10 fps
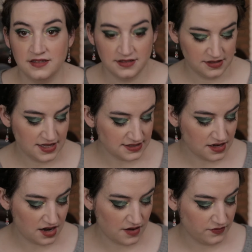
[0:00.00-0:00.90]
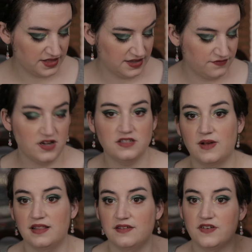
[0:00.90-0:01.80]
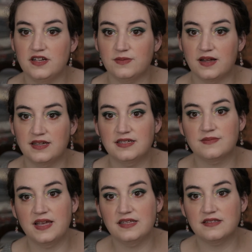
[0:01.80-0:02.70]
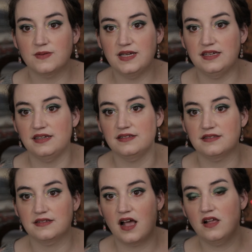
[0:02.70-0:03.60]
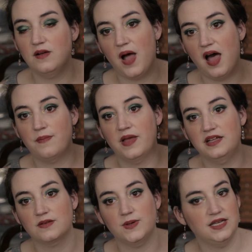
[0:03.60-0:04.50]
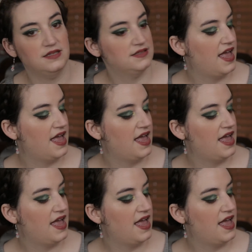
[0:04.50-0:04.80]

So let's start off with the first one. The first one is Main Squeeze, the ColourPop Main Squeeze.